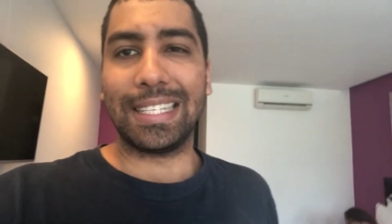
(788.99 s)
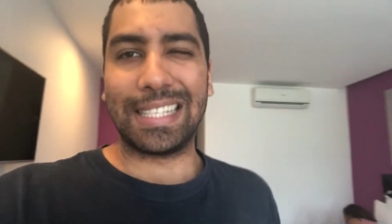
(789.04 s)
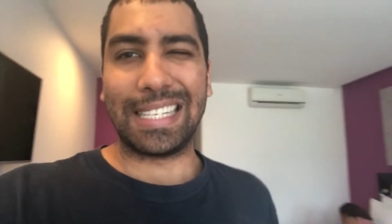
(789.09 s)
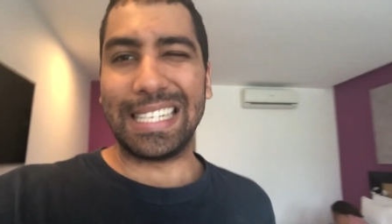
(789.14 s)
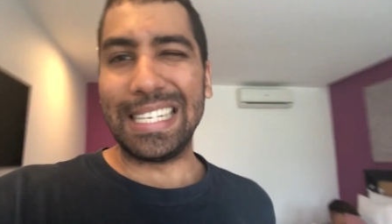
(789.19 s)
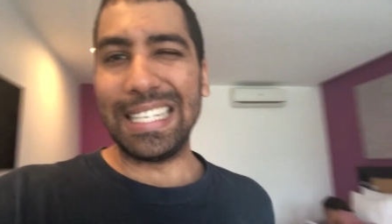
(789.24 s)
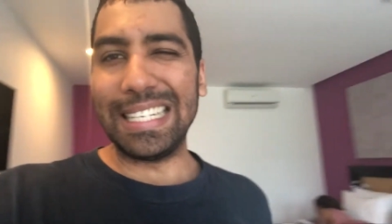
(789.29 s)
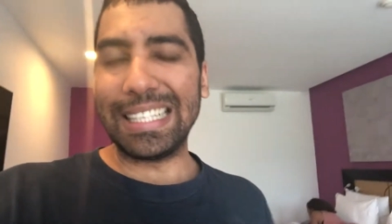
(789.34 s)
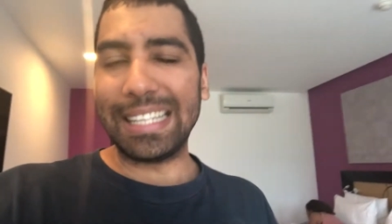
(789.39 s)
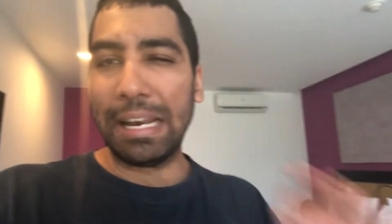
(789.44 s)

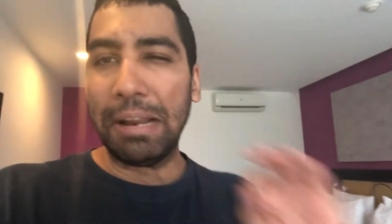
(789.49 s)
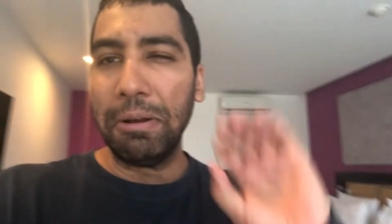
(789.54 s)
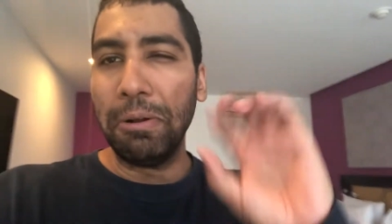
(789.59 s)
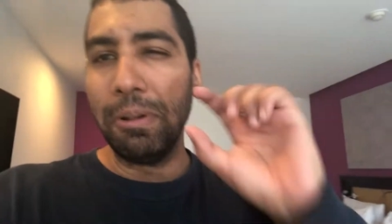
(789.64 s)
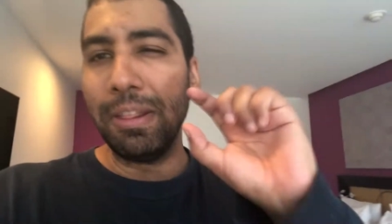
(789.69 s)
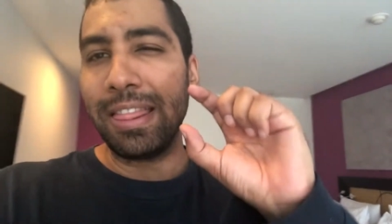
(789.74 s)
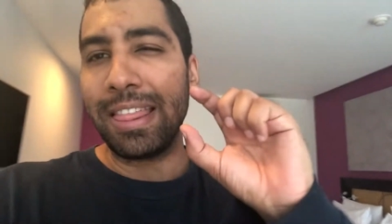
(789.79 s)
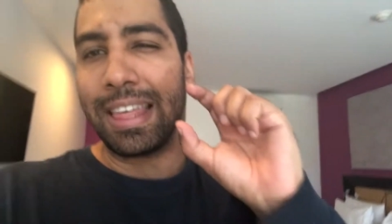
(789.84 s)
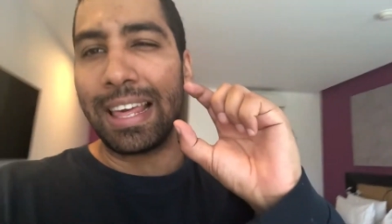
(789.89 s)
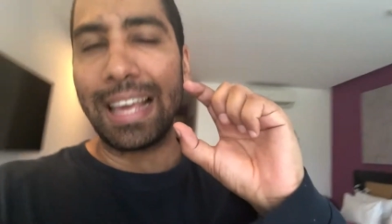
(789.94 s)
These
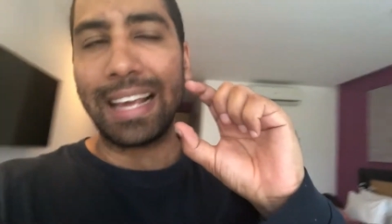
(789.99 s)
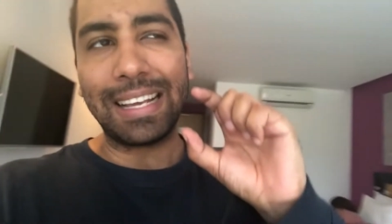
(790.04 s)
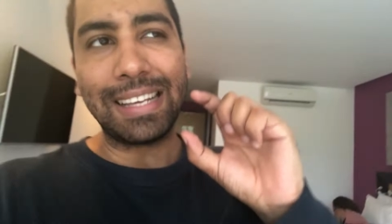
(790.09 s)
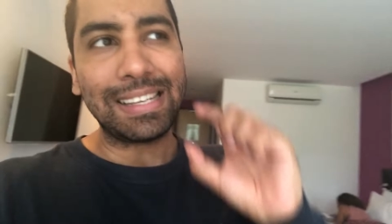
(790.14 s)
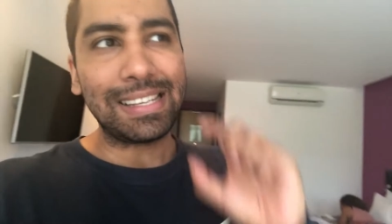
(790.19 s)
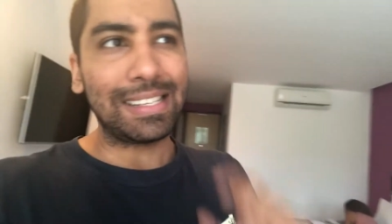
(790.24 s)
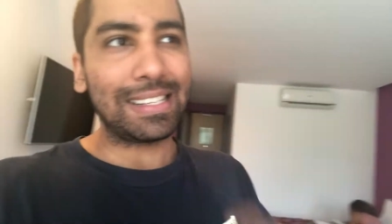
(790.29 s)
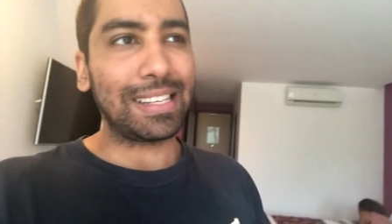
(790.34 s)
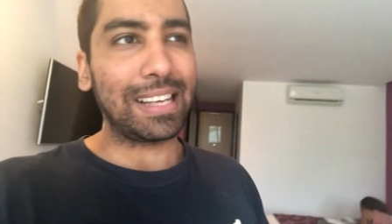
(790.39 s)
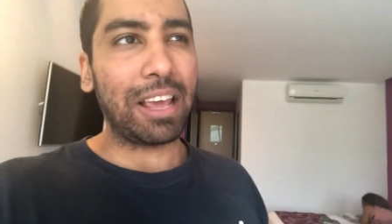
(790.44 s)
little
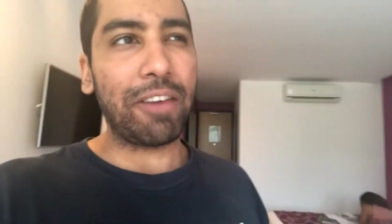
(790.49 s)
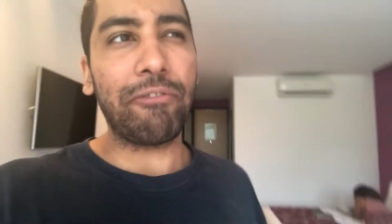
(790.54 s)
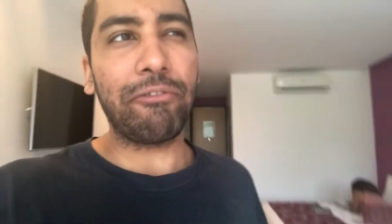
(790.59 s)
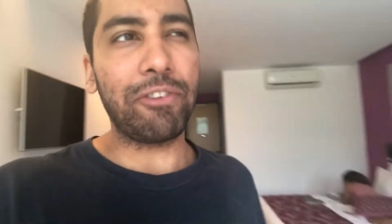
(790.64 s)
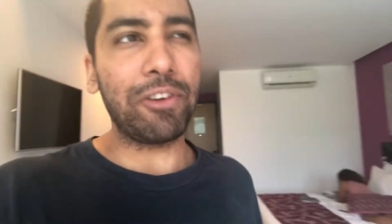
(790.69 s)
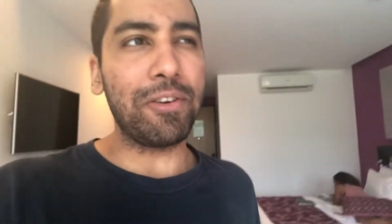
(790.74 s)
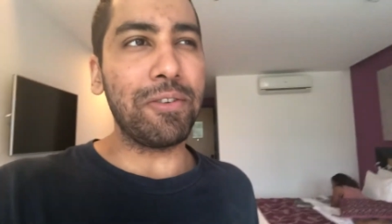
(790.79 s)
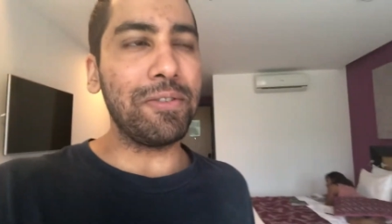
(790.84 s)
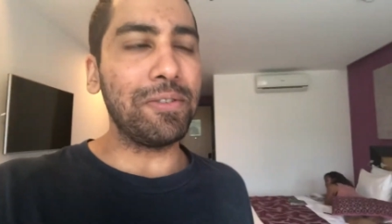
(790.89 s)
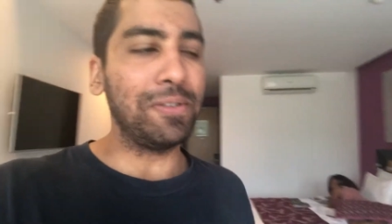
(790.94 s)
things, if
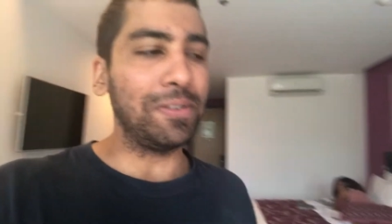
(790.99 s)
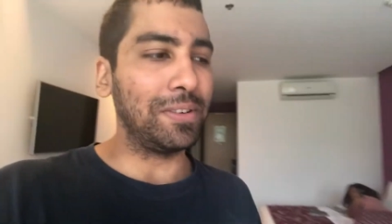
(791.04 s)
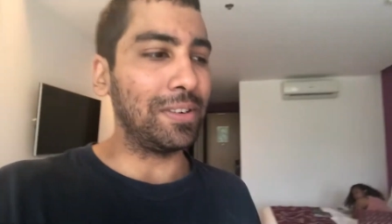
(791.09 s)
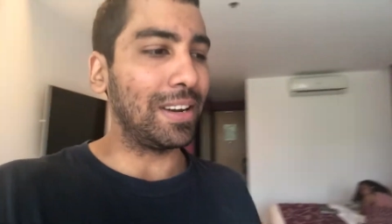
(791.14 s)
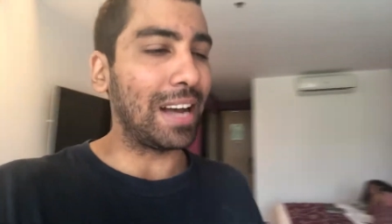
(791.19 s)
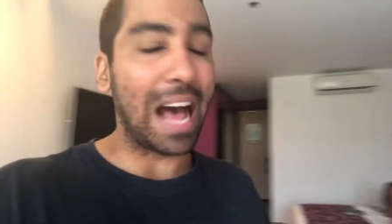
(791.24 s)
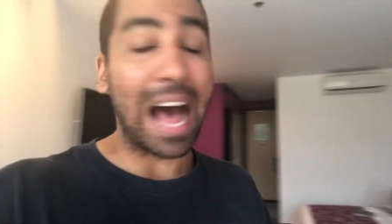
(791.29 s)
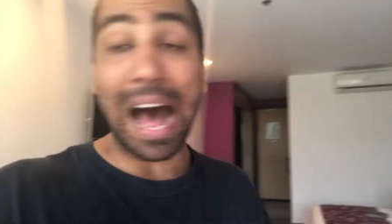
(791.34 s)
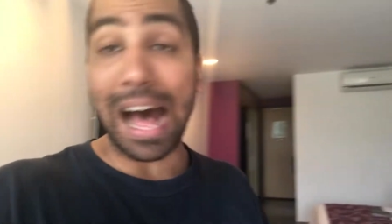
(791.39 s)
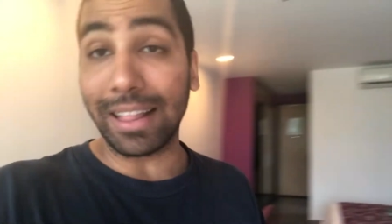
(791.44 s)
you
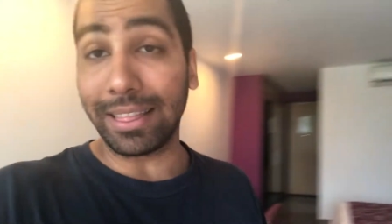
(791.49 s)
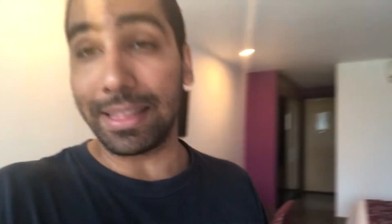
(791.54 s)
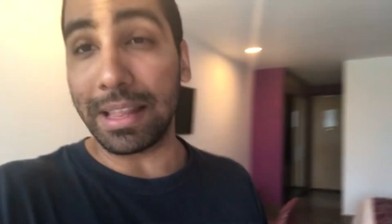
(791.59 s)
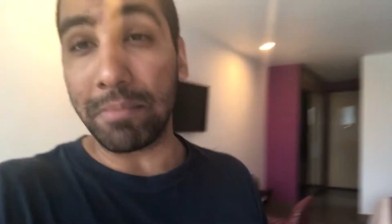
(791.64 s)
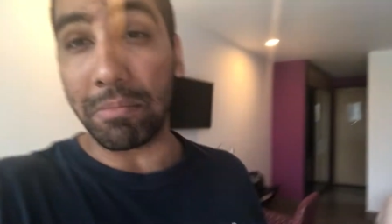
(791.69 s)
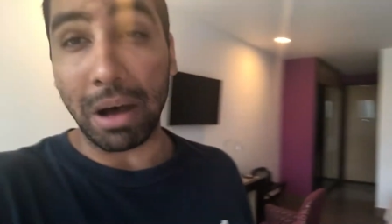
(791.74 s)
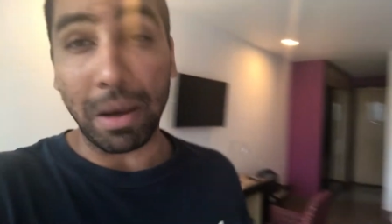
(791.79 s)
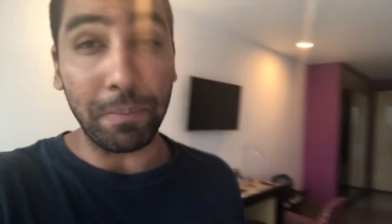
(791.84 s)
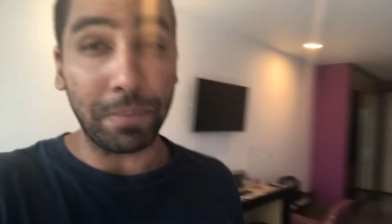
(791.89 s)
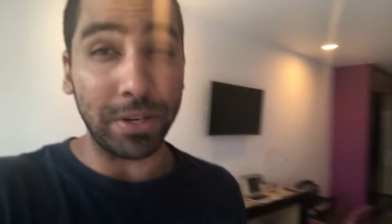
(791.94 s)
add
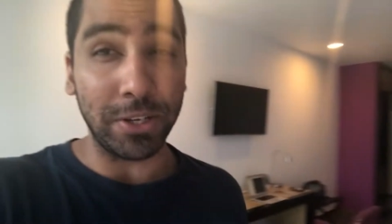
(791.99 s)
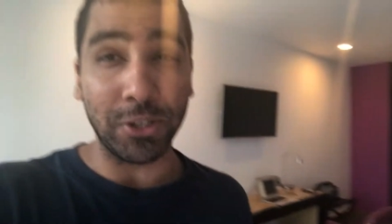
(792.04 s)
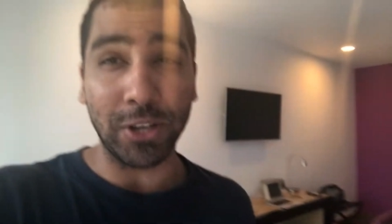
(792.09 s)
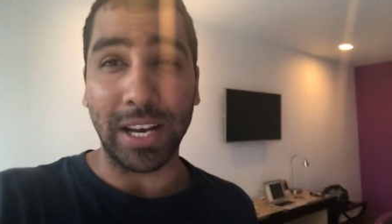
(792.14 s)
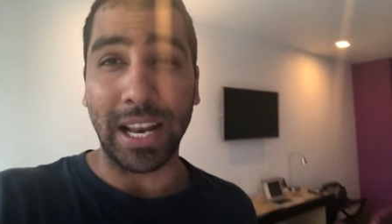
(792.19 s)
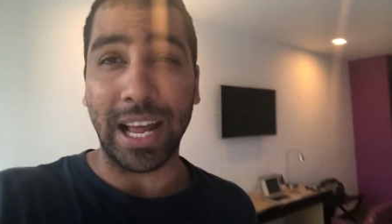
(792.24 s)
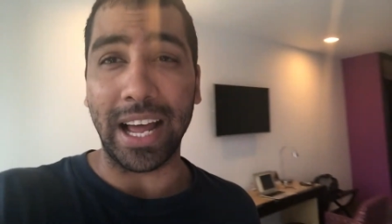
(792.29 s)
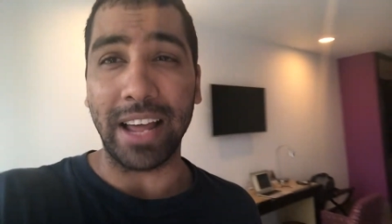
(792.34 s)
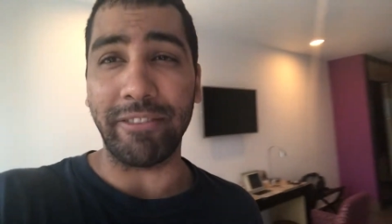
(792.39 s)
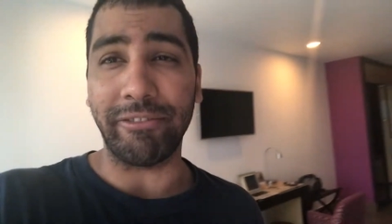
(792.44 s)
them up in your
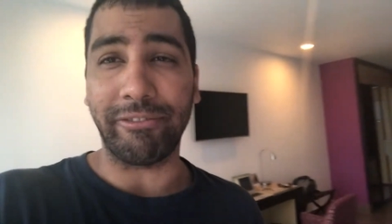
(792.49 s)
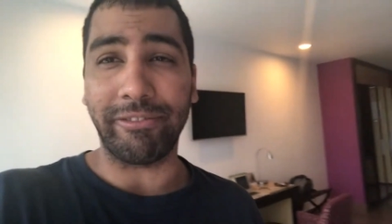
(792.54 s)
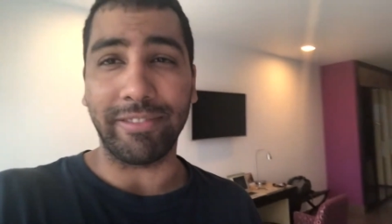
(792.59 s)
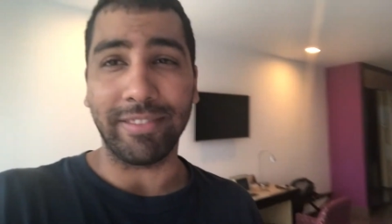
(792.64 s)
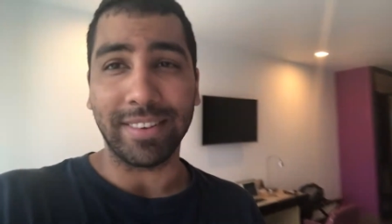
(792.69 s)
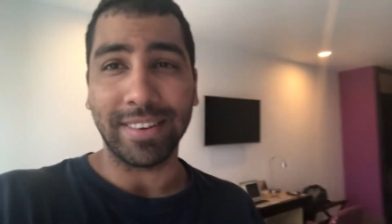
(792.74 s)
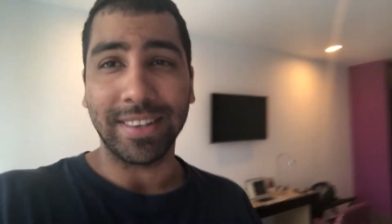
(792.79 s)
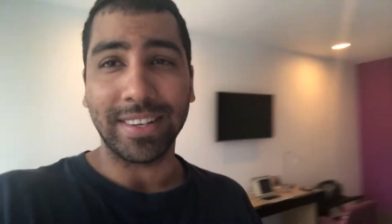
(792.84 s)
life,